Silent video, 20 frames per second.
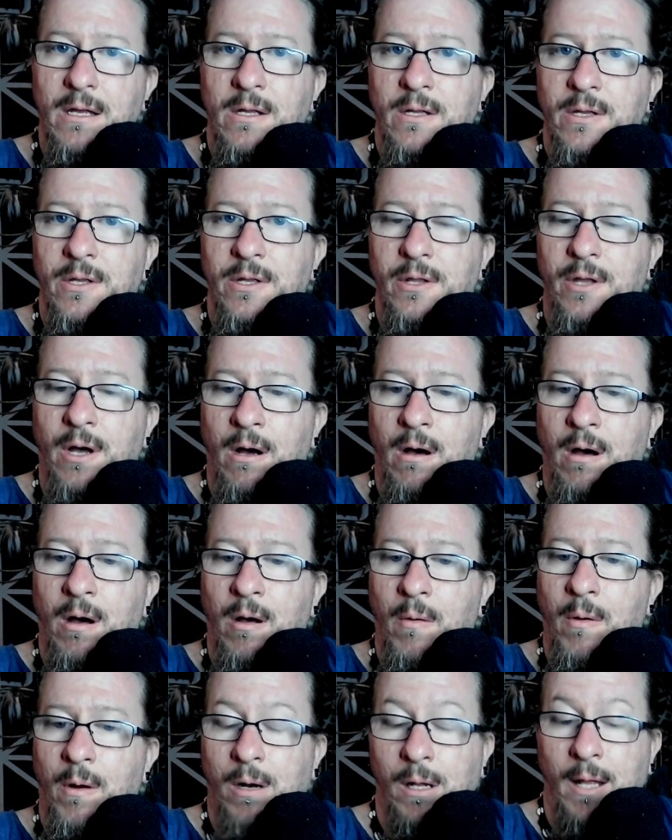Uh, or
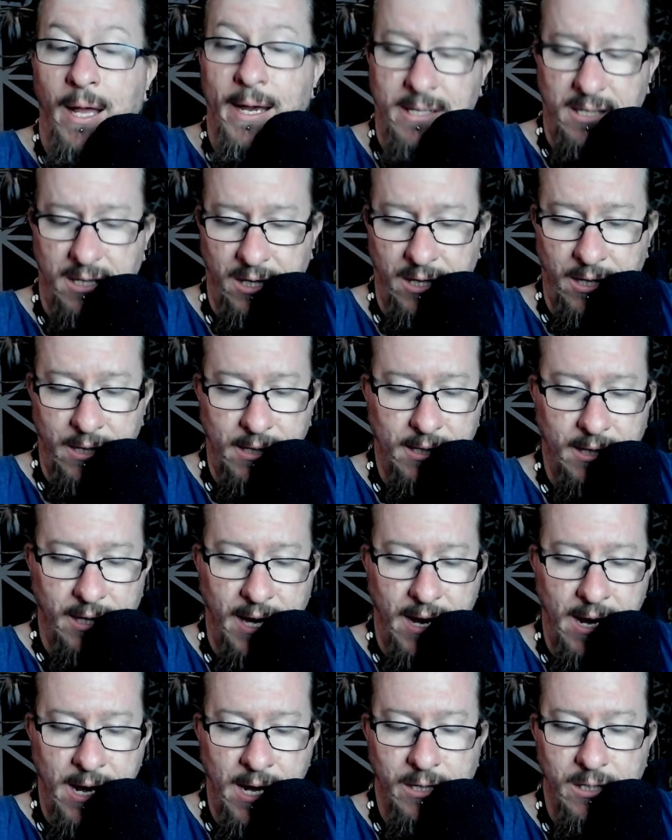I like to think
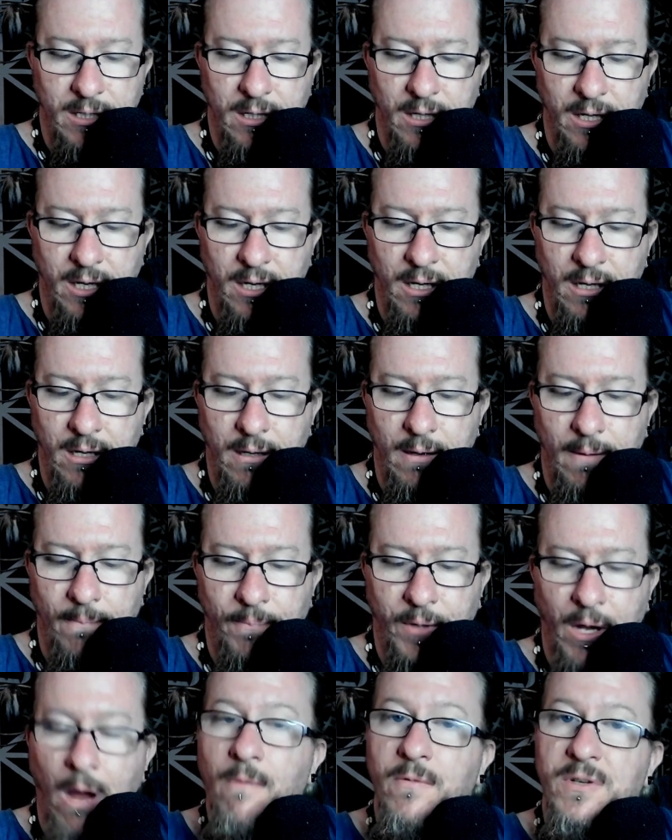that the
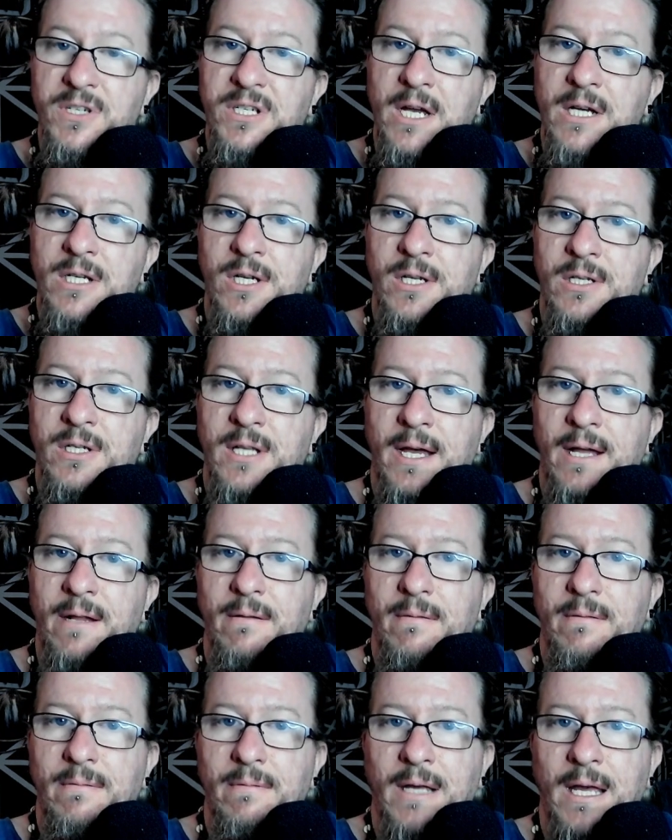conversations that
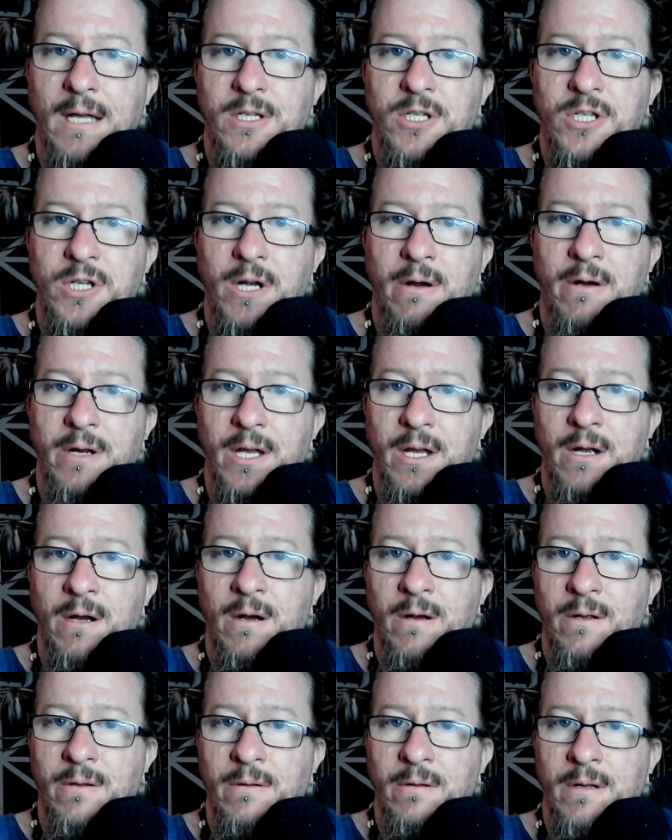get shared here
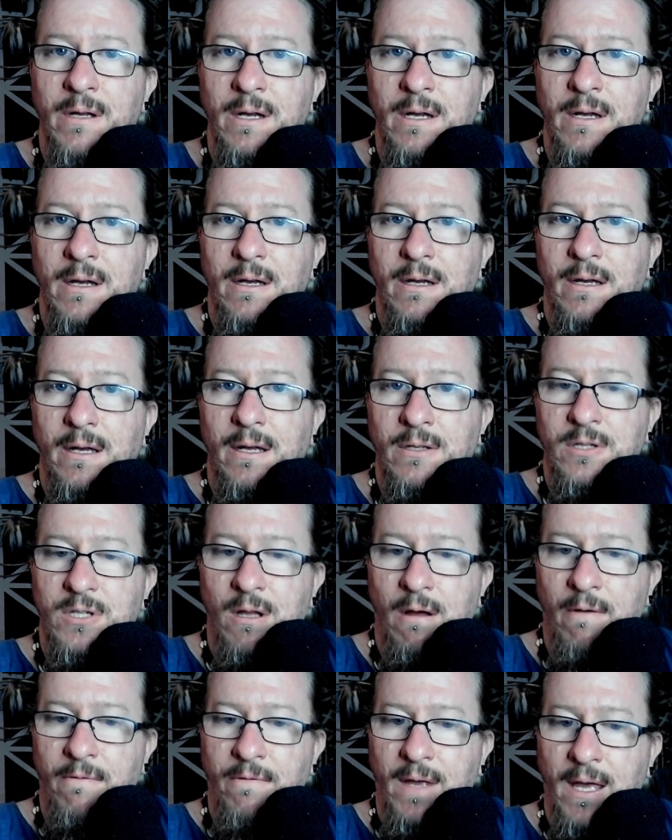and, and stuff
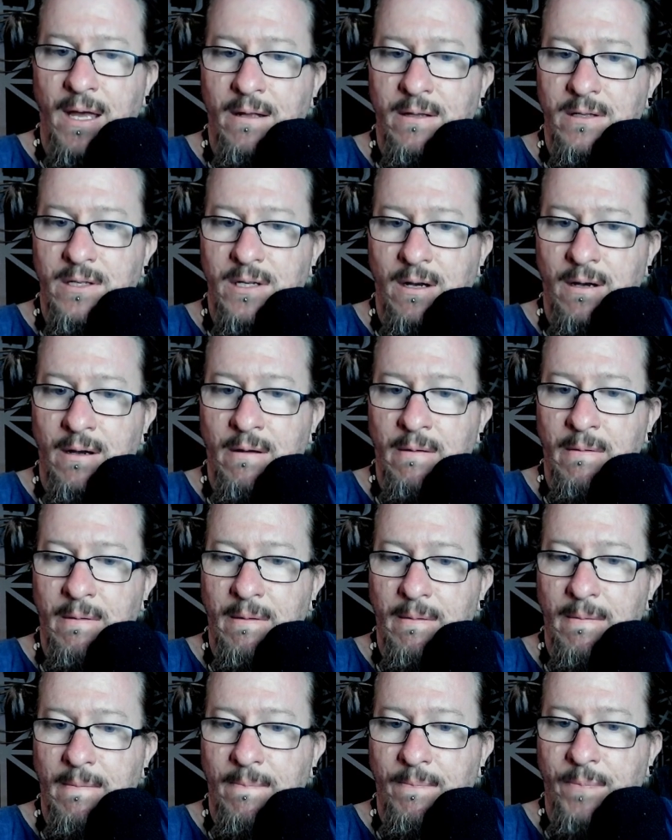get uh,
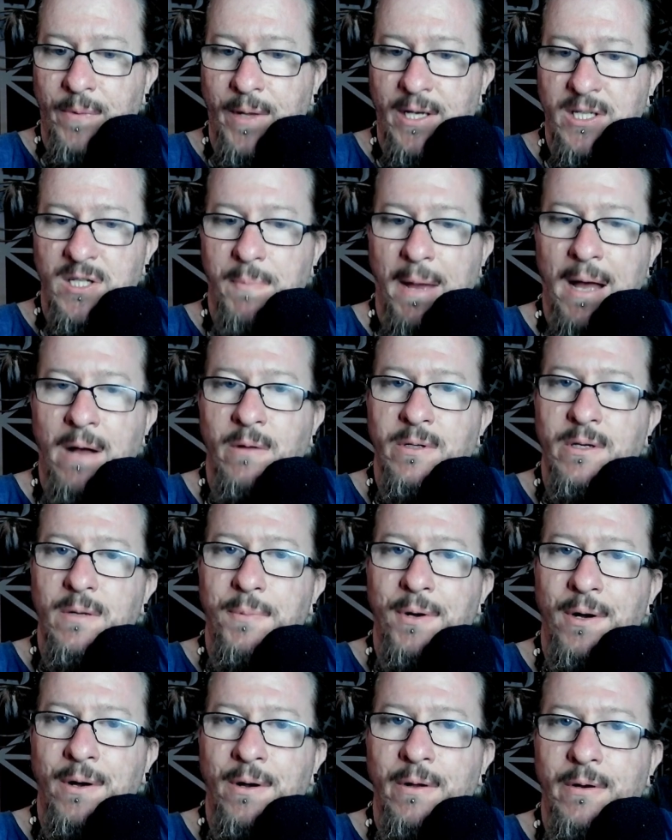expounded
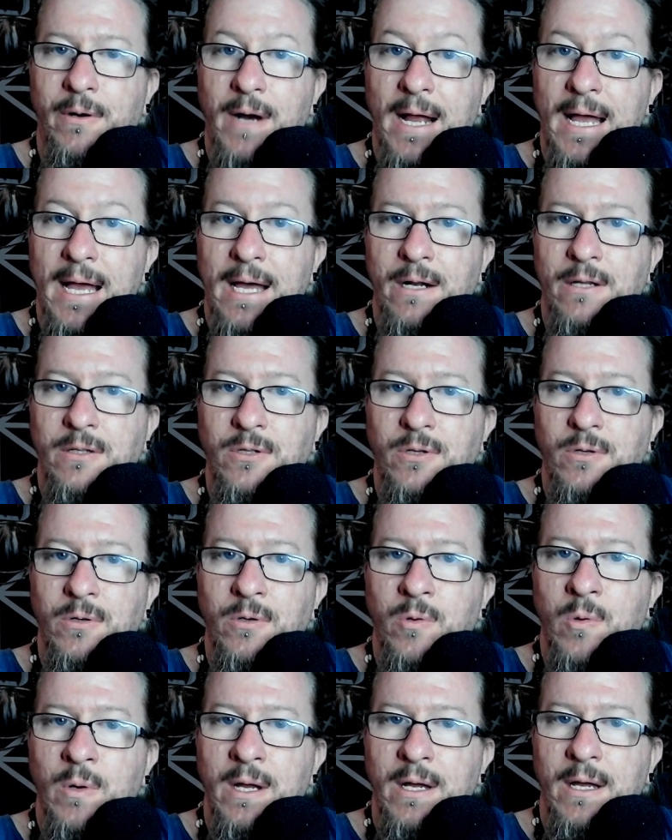upon or added to
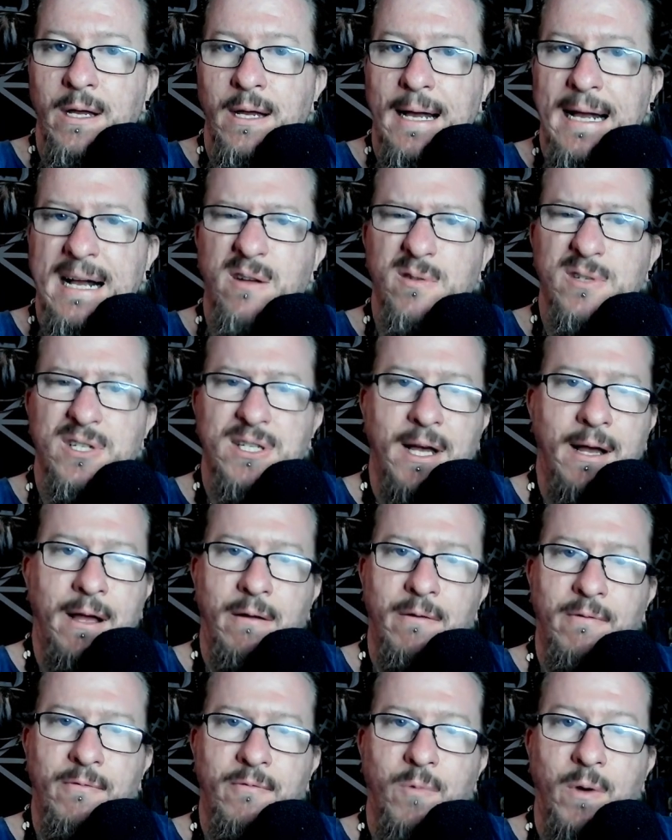outside of
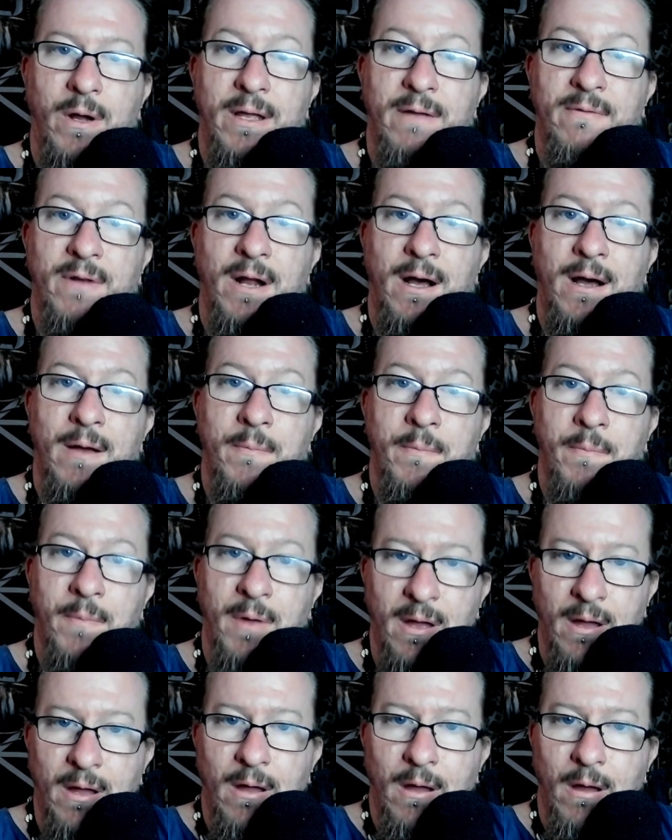what even I'm
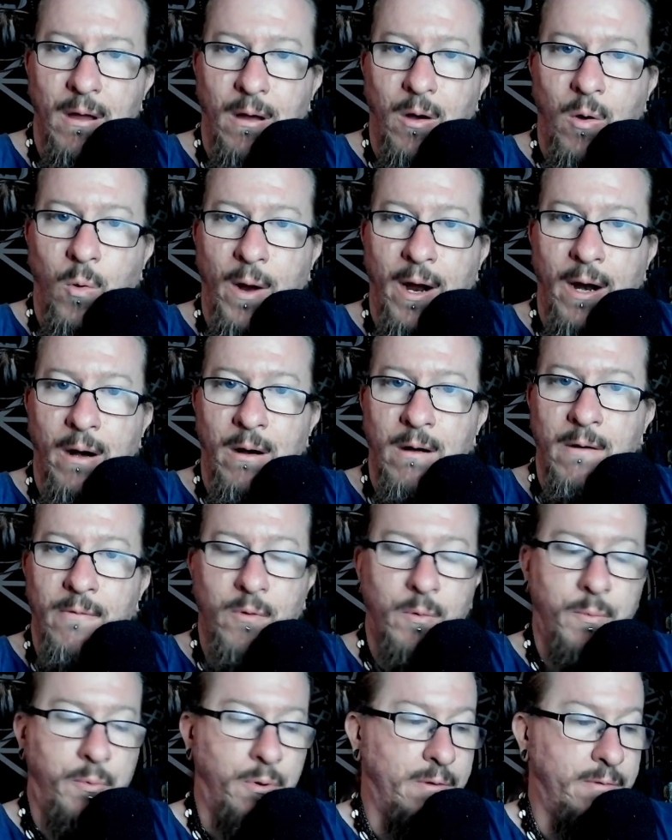aware of or
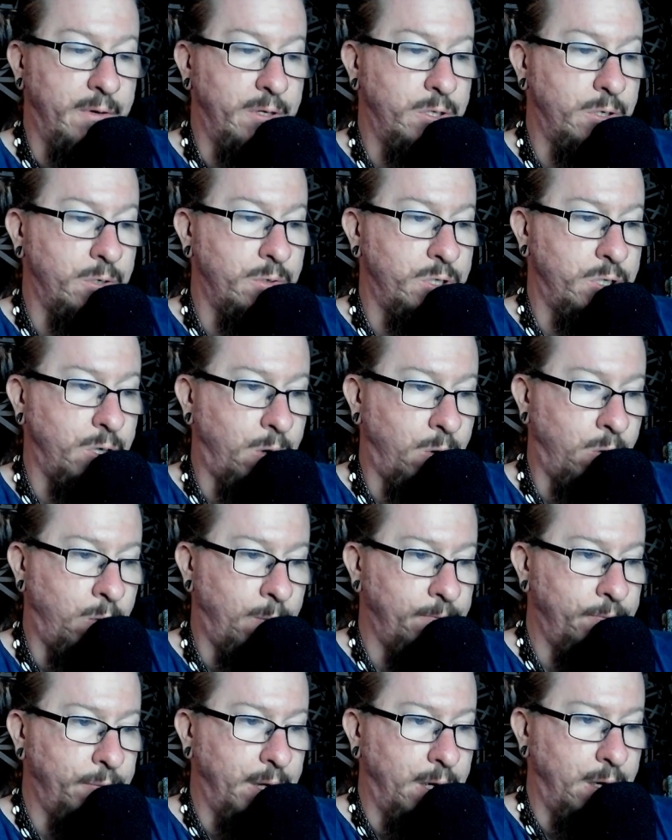privy to. So,
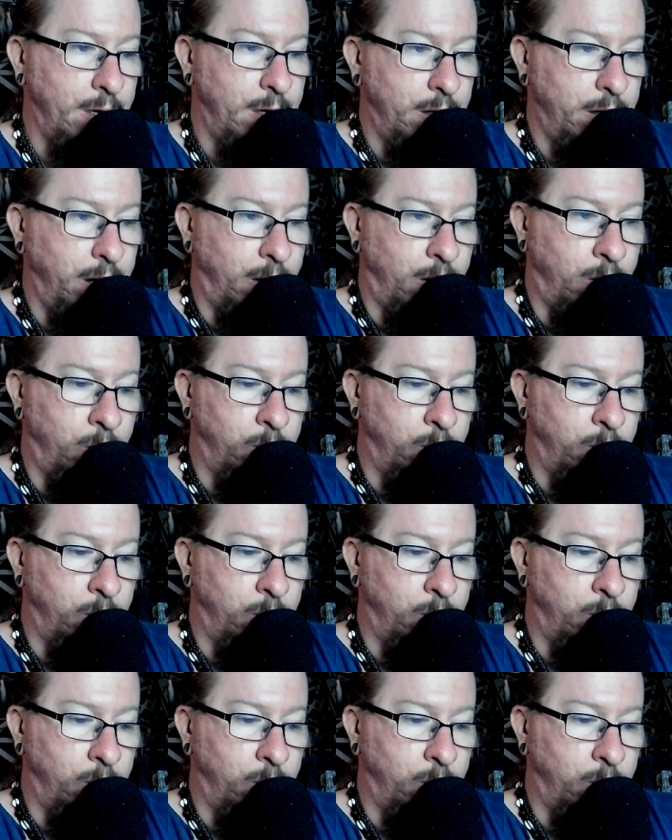you know,